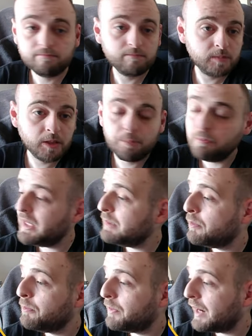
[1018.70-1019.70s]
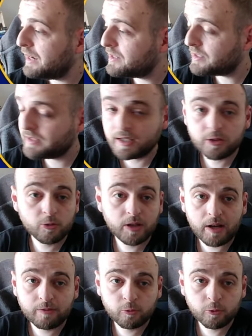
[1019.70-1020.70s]
the minimum price that you
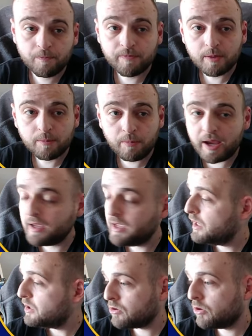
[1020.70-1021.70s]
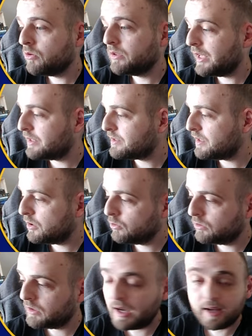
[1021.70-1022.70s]
have to pay, so that's a
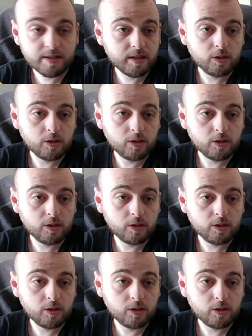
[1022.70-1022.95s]
good asset